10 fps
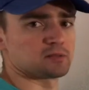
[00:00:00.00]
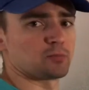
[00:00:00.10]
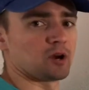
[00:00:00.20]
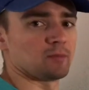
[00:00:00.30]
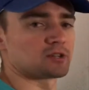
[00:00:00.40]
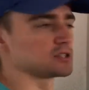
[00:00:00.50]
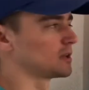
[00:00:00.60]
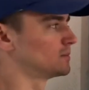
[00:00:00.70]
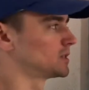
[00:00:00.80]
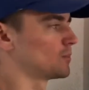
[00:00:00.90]
pretty much
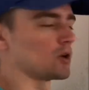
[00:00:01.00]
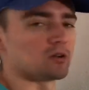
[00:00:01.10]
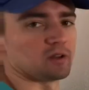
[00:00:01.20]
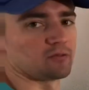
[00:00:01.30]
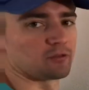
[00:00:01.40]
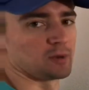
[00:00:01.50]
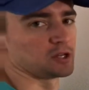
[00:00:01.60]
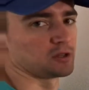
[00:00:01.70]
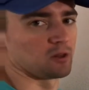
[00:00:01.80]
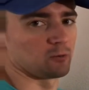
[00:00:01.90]
sums up all the
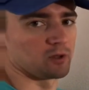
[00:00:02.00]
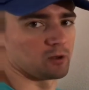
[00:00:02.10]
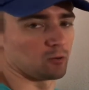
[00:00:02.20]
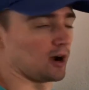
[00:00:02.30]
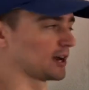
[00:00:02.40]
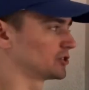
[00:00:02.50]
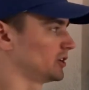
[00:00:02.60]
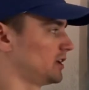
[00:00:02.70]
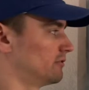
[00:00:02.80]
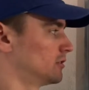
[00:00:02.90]
information that we were actually
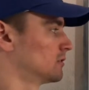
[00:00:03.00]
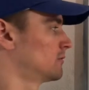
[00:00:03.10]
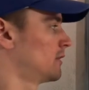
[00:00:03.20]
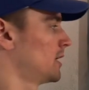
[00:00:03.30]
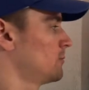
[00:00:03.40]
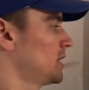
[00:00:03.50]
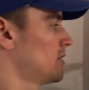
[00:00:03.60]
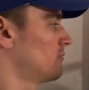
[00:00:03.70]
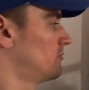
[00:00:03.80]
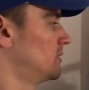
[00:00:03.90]
given, right? We
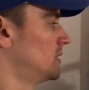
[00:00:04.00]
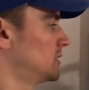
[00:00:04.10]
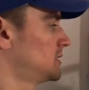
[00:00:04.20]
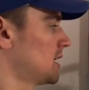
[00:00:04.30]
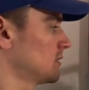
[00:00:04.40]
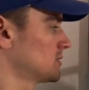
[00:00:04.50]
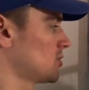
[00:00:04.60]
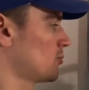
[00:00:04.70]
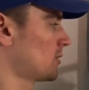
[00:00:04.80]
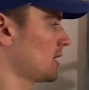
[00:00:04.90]
have the
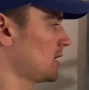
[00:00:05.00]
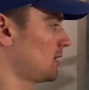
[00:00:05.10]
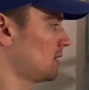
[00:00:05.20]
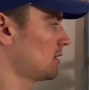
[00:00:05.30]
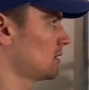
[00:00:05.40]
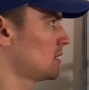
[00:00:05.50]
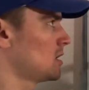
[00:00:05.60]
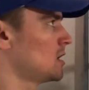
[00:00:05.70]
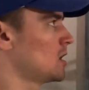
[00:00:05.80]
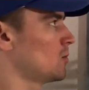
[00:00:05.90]
telescope right here.
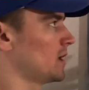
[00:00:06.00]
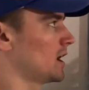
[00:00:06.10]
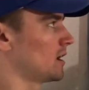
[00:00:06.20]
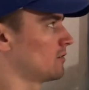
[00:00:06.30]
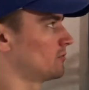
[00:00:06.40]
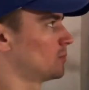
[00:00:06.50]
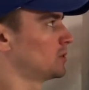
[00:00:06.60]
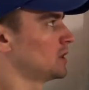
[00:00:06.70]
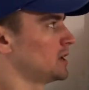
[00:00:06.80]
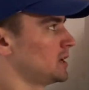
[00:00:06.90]
We have the
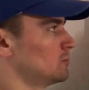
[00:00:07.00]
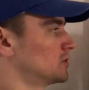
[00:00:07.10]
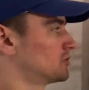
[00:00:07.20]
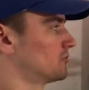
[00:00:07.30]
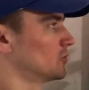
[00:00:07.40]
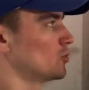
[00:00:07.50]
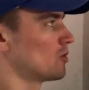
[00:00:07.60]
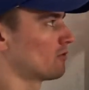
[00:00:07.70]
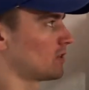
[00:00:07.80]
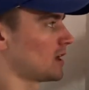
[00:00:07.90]
plane, which flew
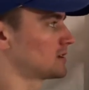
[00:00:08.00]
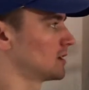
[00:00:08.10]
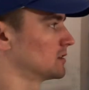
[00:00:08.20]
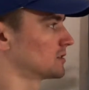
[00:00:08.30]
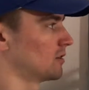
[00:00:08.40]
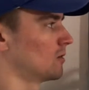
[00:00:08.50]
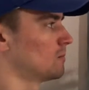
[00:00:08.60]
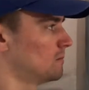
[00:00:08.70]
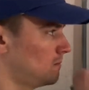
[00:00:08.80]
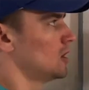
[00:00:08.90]
over that telescope.
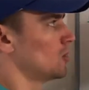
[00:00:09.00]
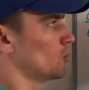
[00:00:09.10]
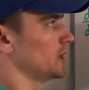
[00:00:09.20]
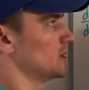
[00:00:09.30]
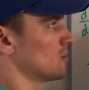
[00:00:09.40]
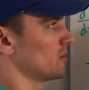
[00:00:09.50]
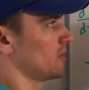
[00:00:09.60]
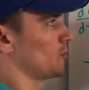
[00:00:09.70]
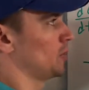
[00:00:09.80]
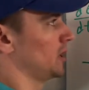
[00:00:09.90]
We know that
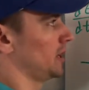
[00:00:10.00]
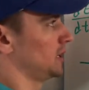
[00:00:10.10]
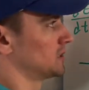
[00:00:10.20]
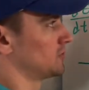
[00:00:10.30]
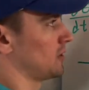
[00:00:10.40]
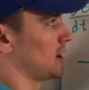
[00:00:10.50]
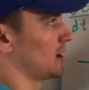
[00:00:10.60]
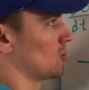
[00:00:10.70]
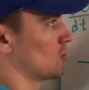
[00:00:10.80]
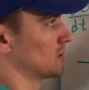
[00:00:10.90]
the plane is
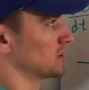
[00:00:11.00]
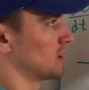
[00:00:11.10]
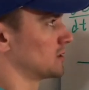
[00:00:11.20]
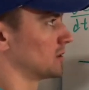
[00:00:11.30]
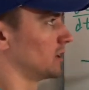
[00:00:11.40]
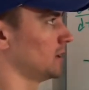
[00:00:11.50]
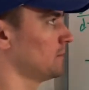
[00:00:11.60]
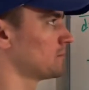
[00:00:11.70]
flying horizontally,